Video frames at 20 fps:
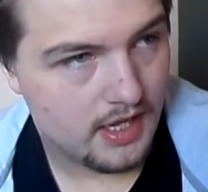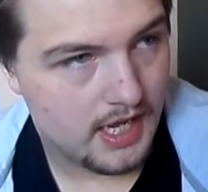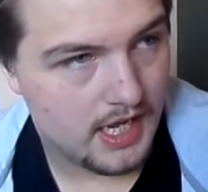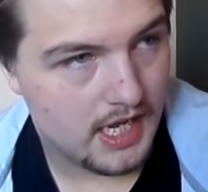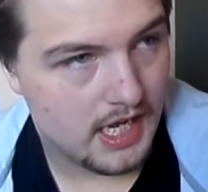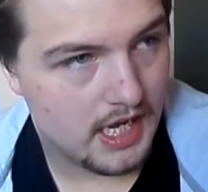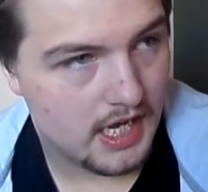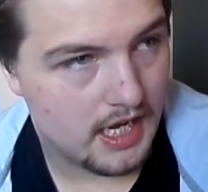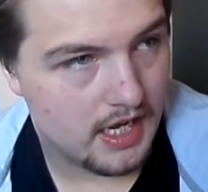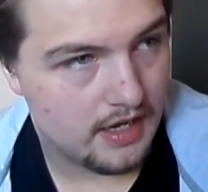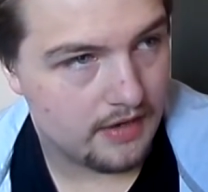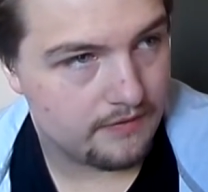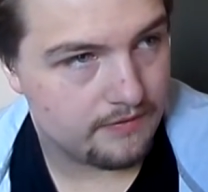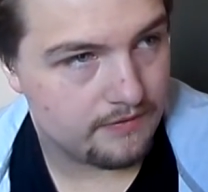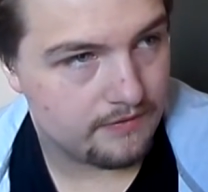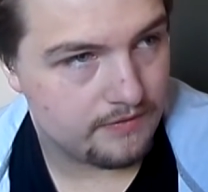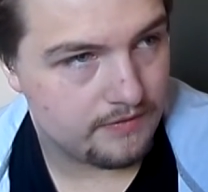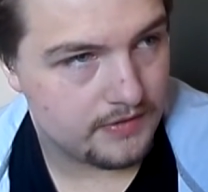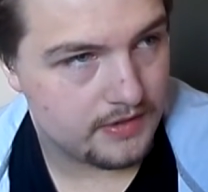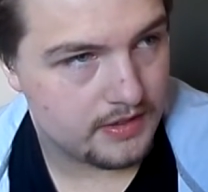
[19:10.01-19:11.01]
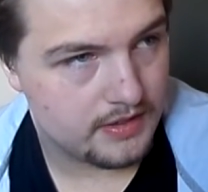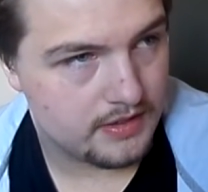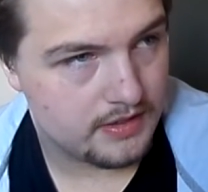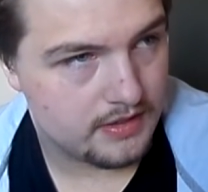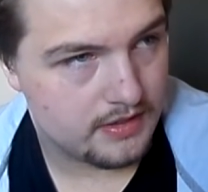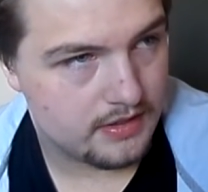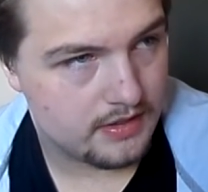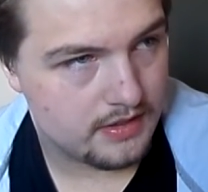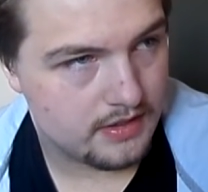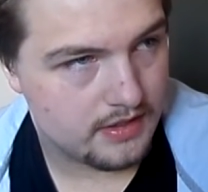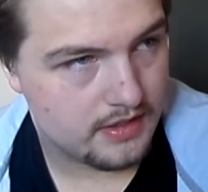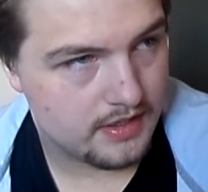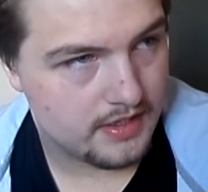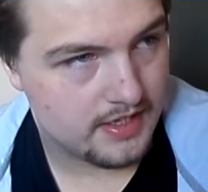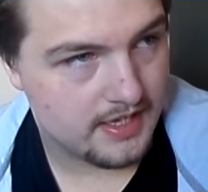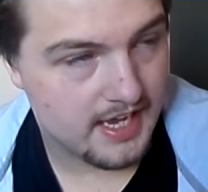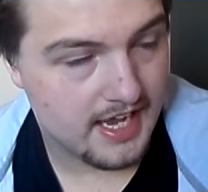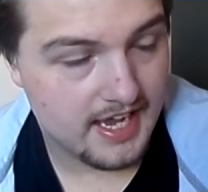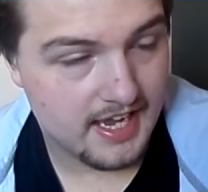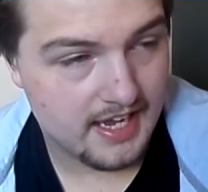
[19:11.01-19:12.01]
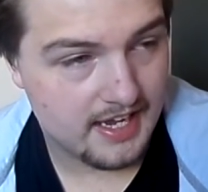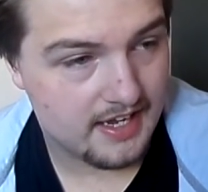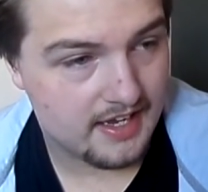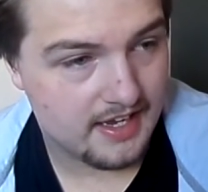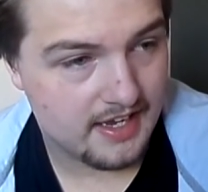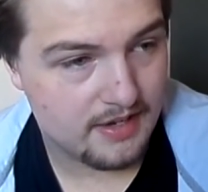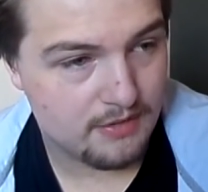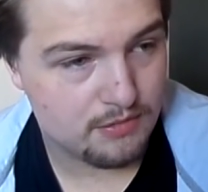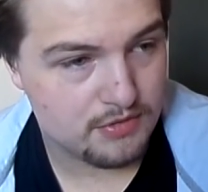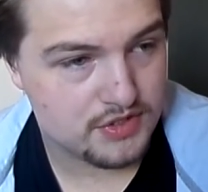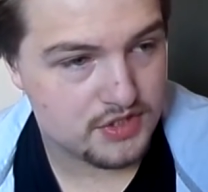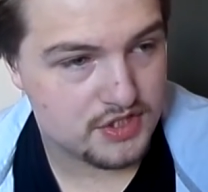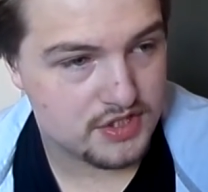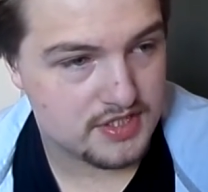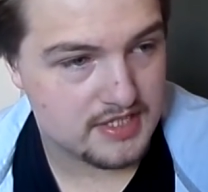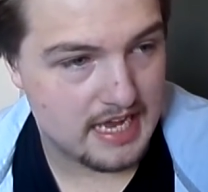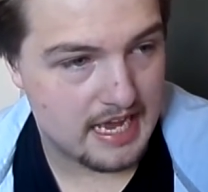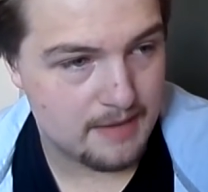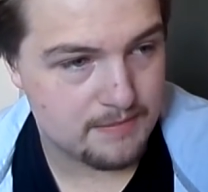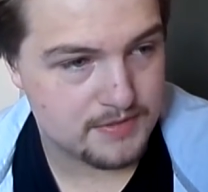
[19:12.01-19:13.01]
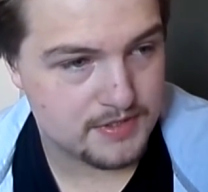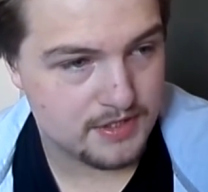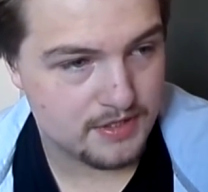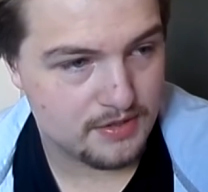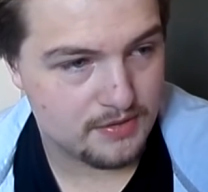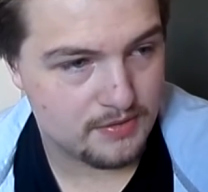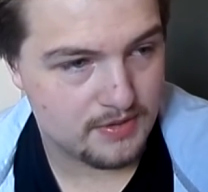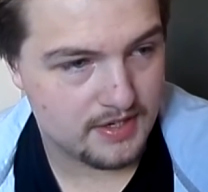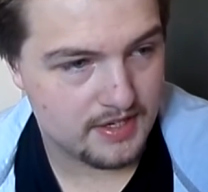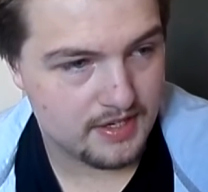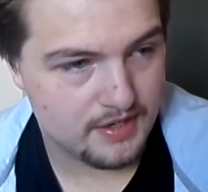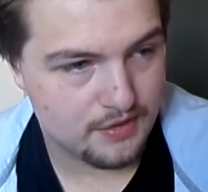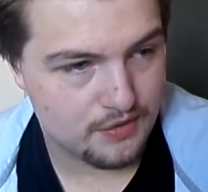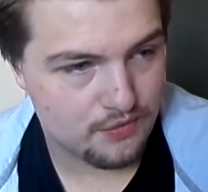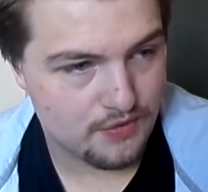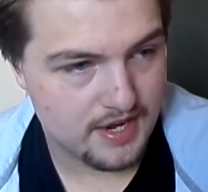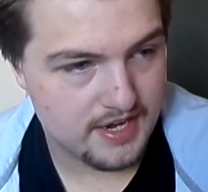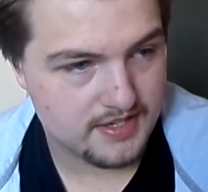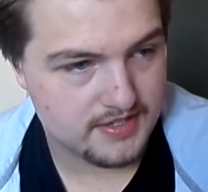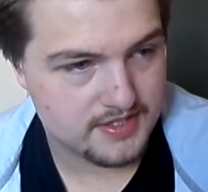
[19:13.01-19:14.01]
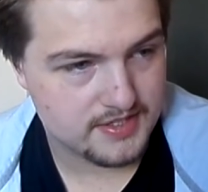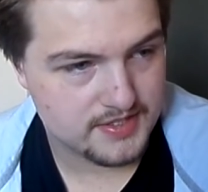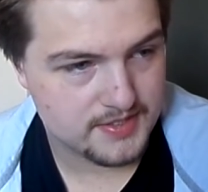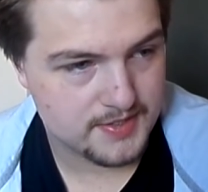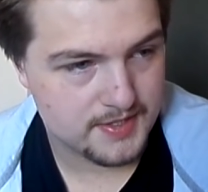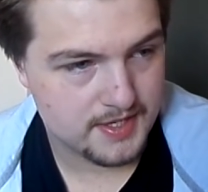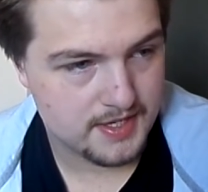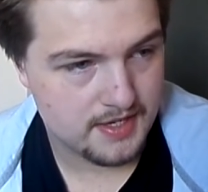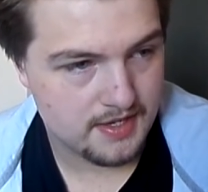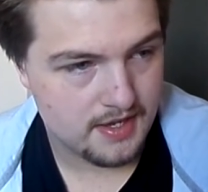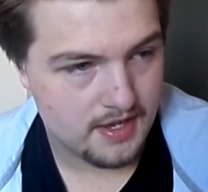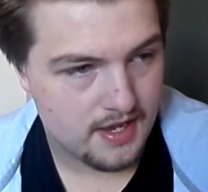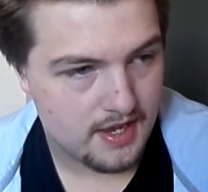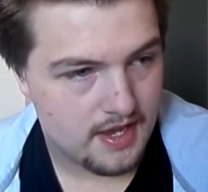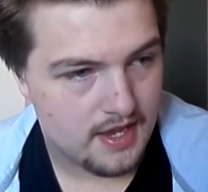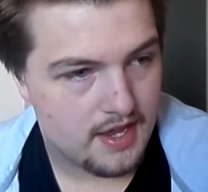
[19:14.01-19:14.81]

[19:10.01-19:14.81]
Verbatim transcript: Um, yeah, it was just absolutely great to see.